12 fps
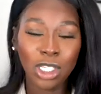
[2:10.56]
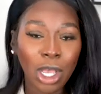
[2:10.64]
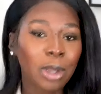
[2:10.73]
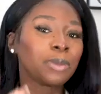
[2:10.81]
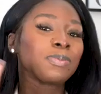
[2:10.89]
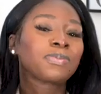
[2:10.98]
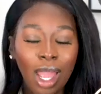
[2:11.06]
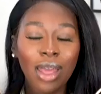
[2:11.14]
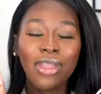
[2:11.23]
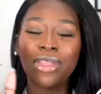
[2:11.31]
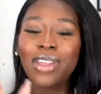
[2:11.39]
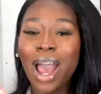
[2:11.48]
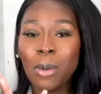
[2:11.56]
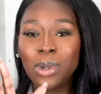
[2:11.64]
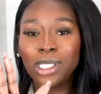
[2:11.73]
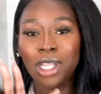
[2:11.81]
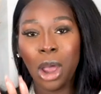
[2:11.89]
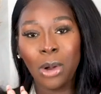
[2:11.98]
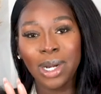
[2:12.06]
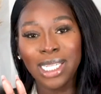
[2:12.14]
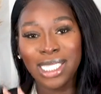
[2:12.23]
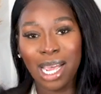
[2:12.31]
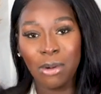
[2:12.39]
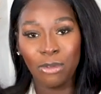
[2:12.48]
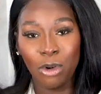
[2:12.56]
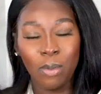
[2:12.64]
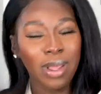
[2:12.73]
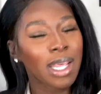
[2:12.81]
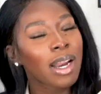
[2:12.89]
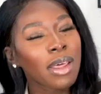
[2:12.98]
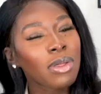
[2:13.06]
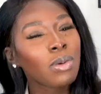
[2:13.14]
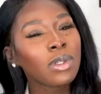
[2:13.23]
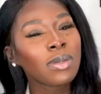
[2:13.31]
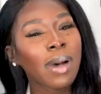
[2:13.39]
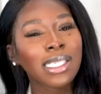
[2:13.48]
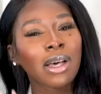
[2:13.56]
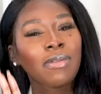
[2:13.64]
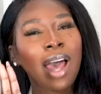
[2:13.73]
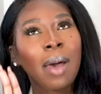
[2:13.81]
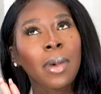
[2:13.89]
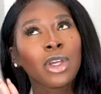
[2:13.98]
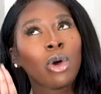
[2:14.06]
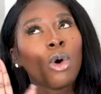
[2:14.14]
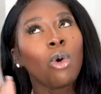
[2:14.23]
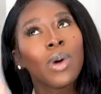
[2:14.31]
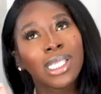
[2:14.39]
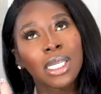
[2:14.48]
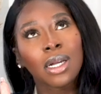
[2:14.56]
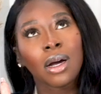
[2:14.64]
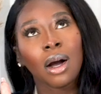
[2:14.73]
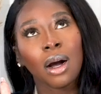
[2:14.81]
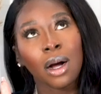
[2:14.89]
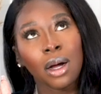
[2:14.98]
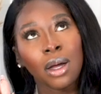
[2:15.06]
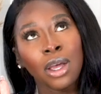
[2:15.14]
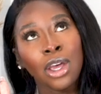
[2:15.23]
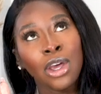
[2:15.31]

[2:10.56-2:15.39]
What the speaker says: So that was the only downfall. But then I thought to myself, Emma, you're always in a car.